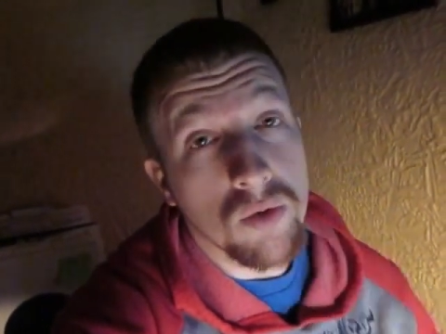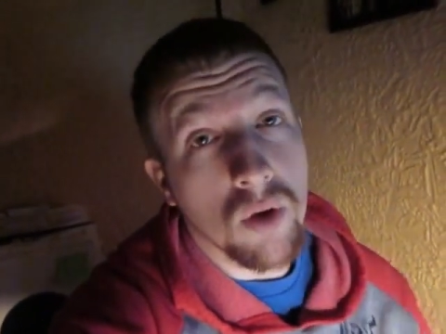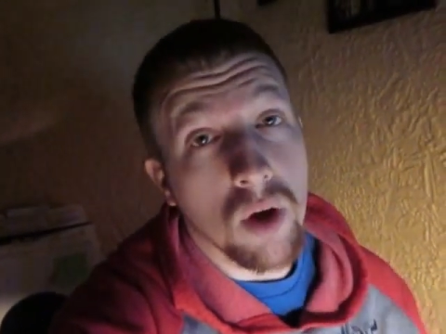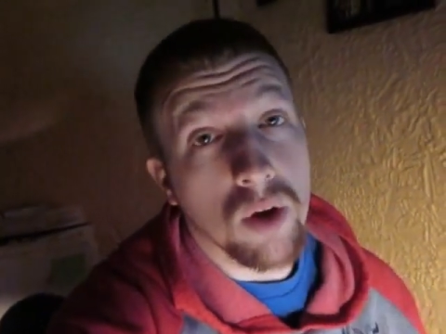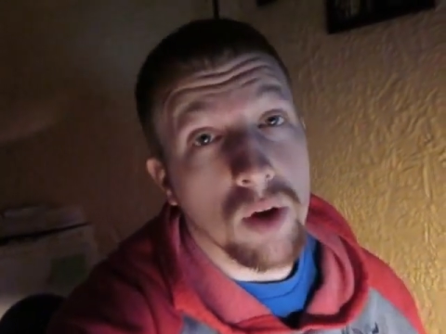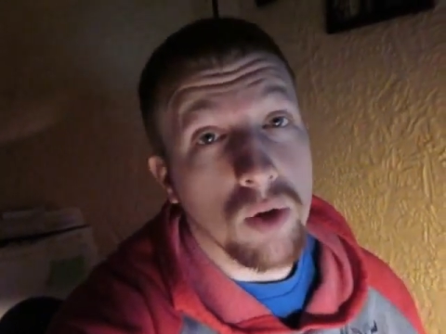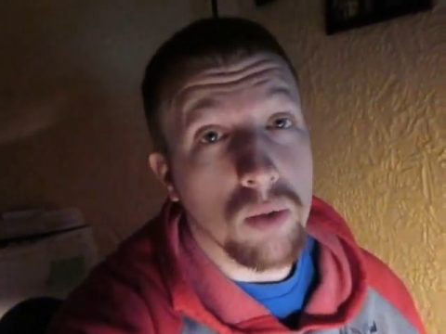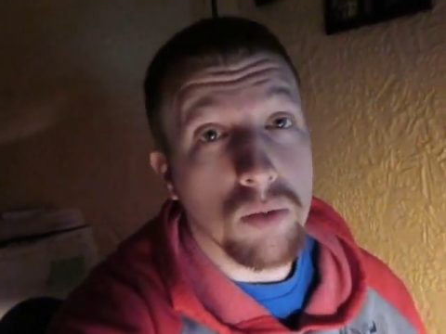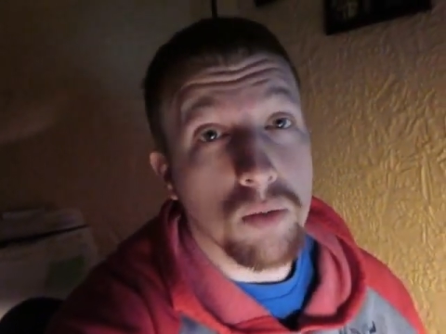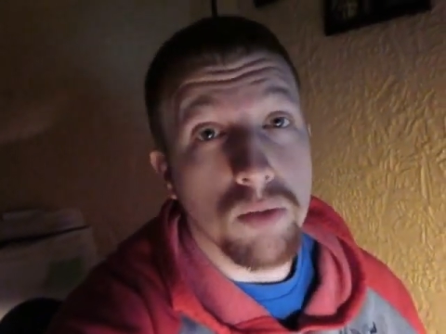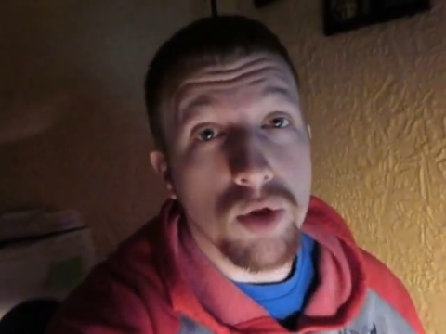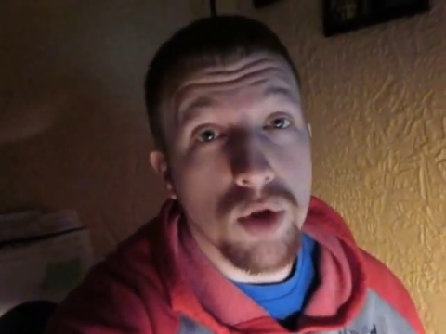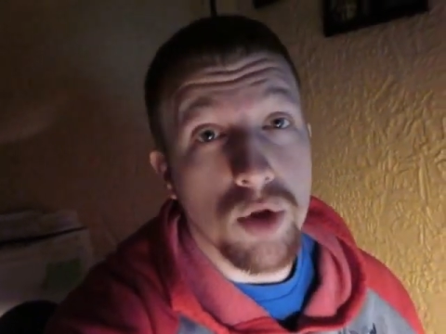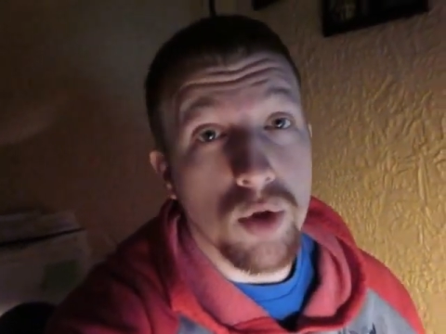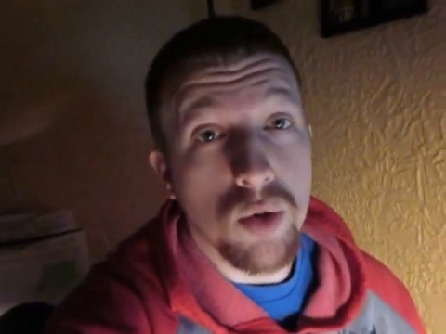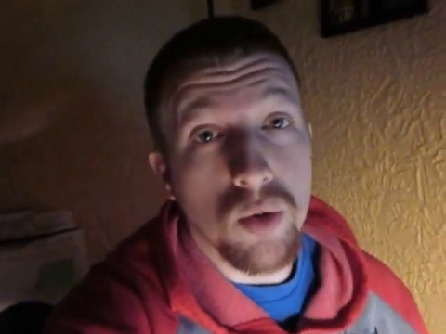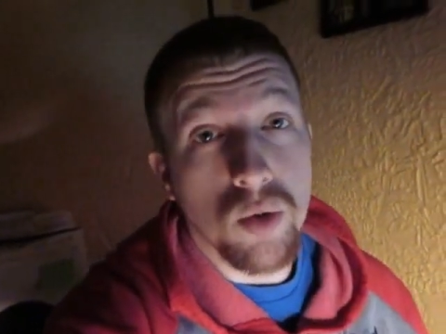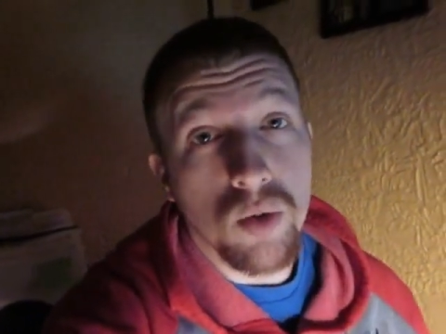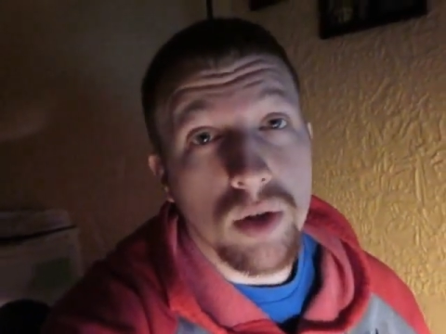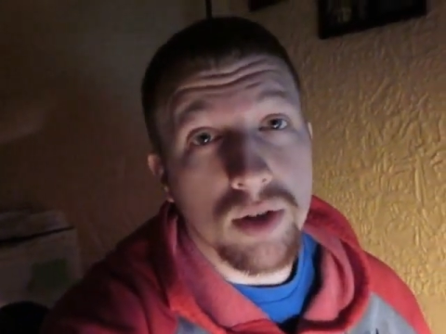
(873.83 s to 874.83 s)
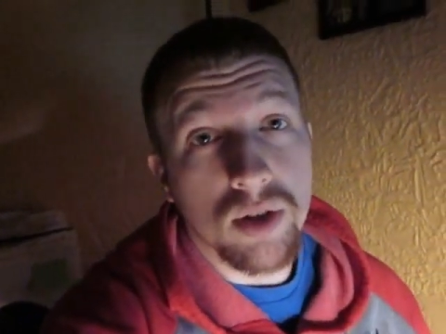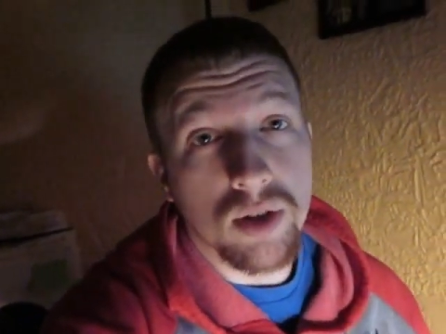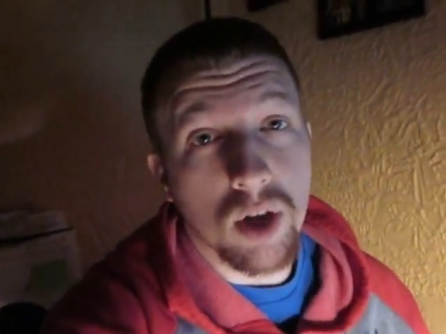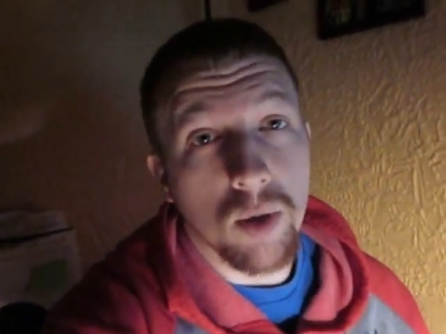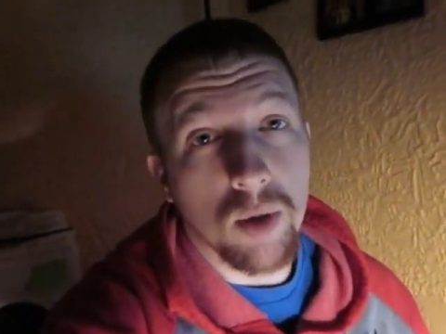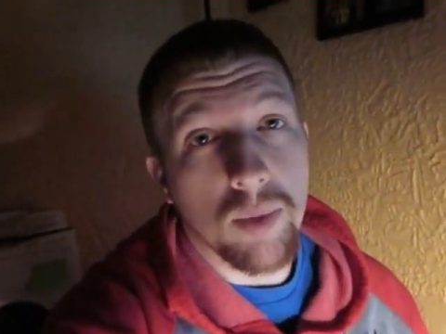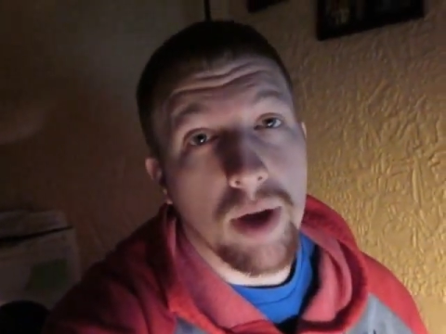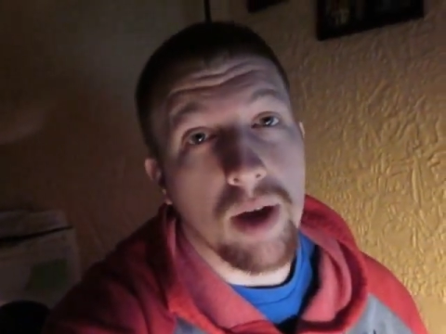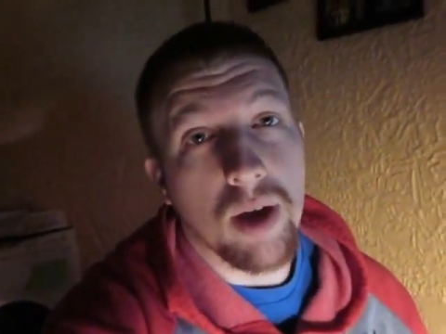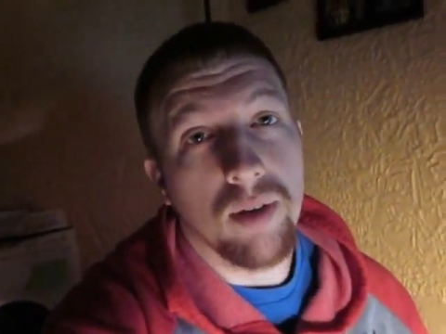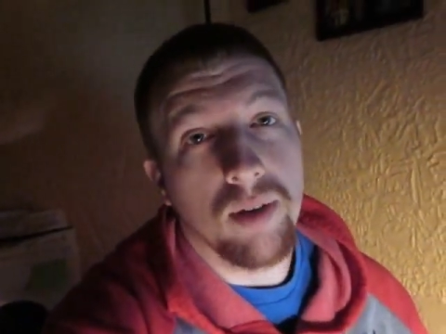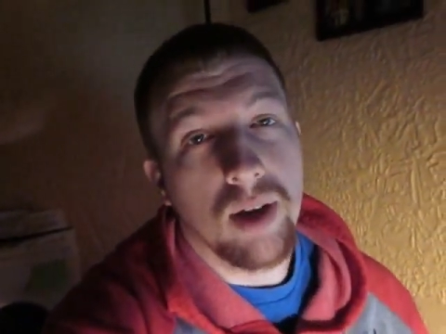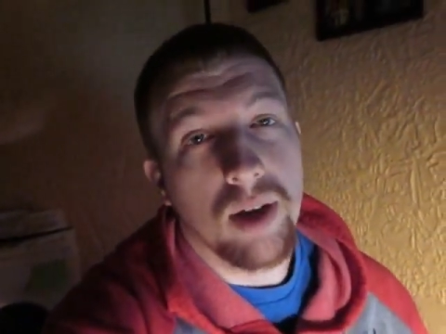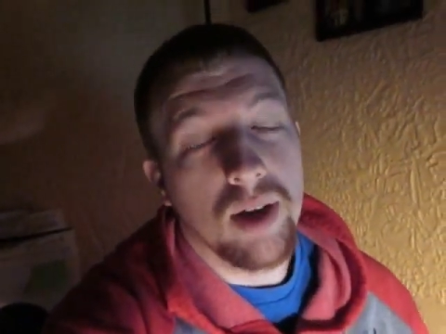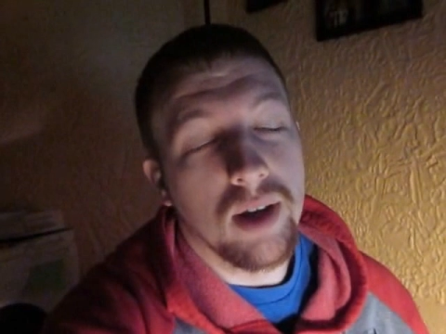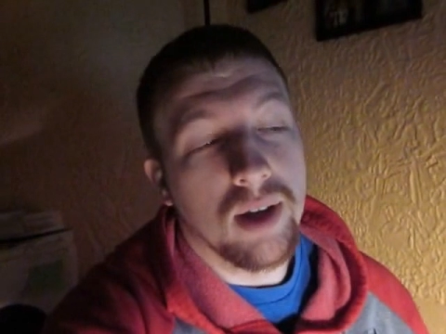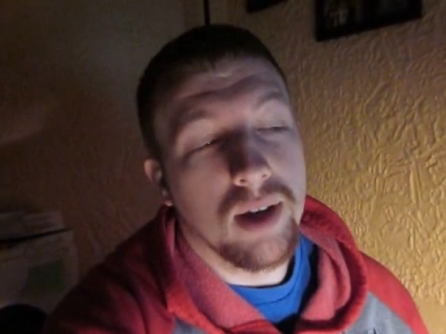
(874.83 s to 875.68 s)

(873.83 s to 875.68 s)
volume 2 has come out.